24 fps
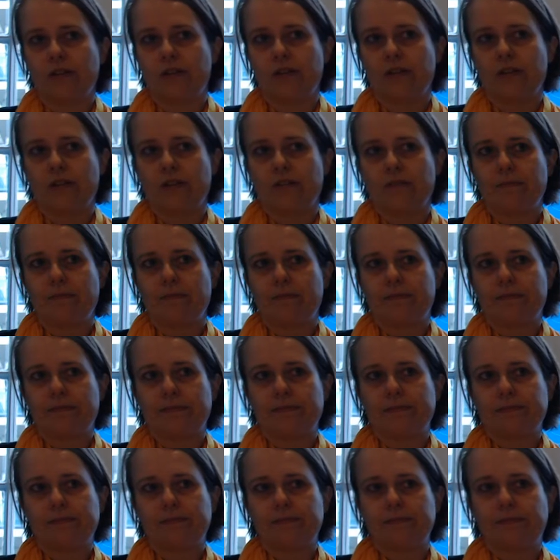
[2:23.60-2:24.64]

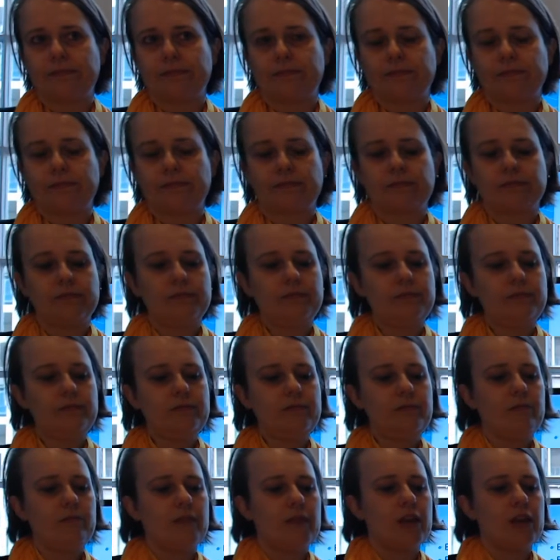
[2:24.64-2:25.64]
(silence)